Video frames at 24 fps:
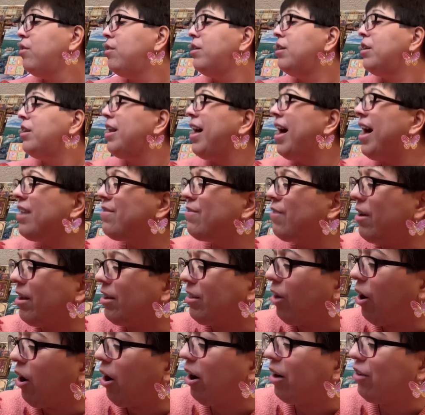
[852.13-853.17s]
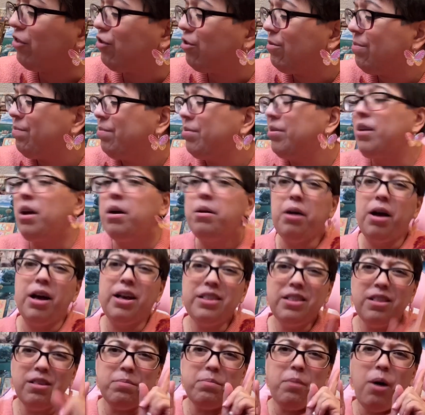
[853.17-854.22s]
not a very large, a
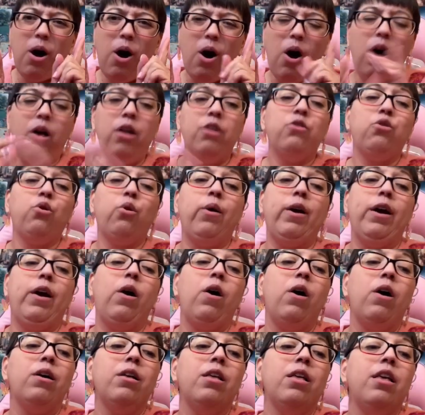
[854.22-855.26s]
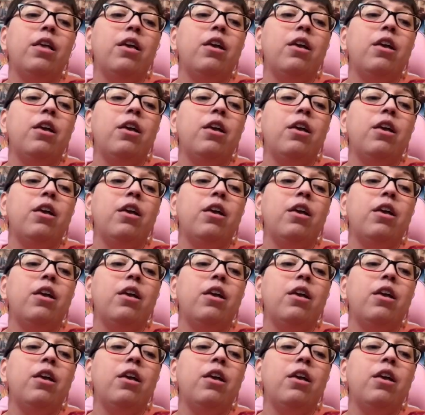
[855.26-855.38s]
small toy haul.